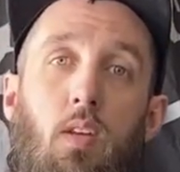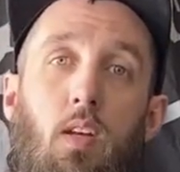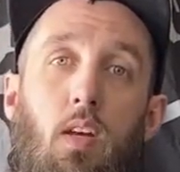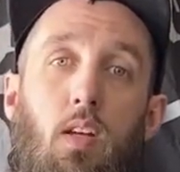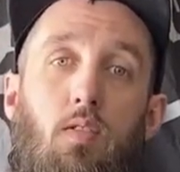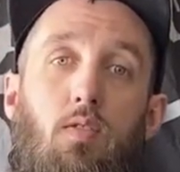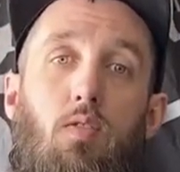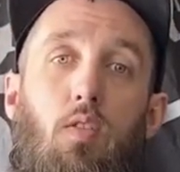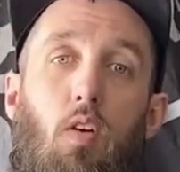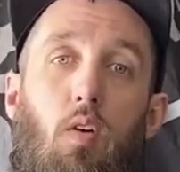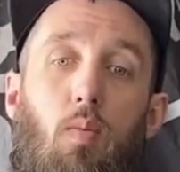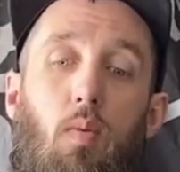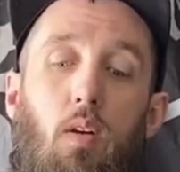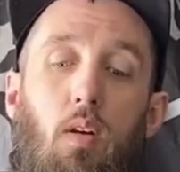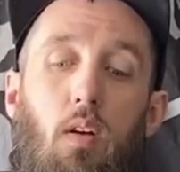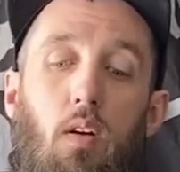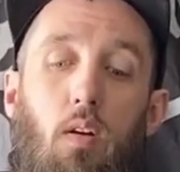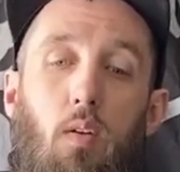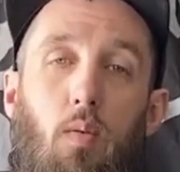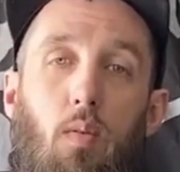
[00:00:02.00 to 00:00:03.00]
It's Sober
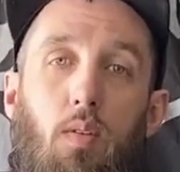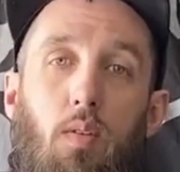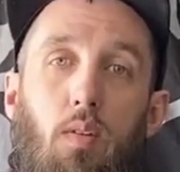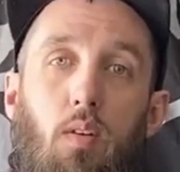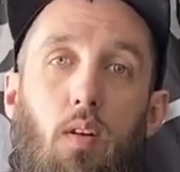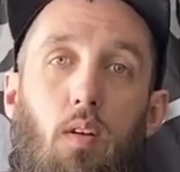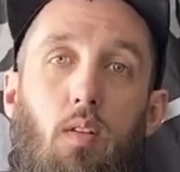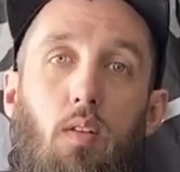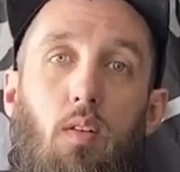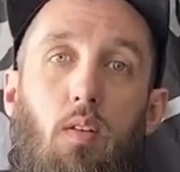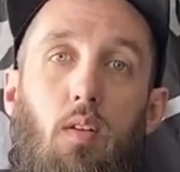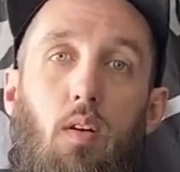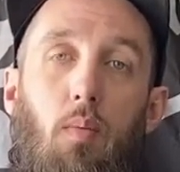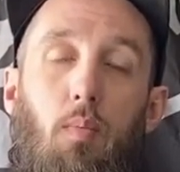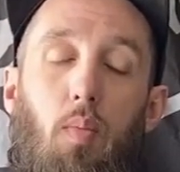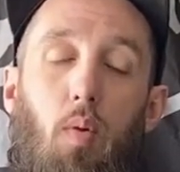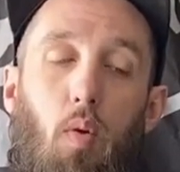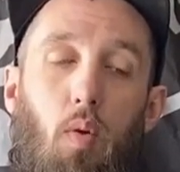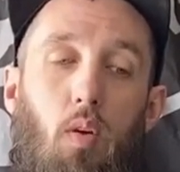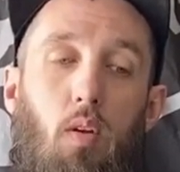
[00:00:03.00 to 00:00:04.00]
here with another
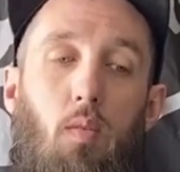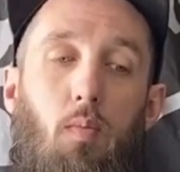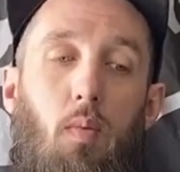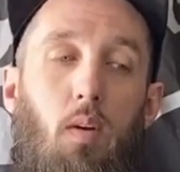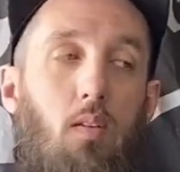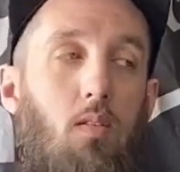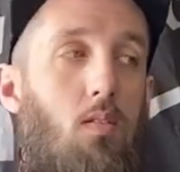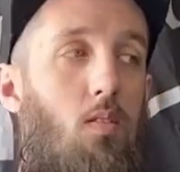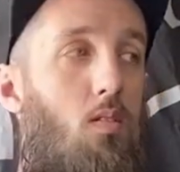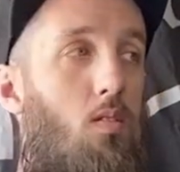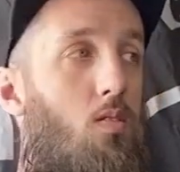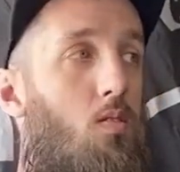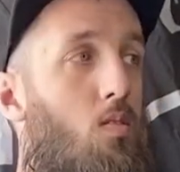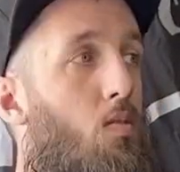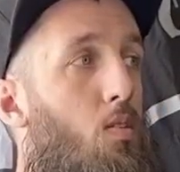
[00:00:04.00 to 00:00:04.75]
important message.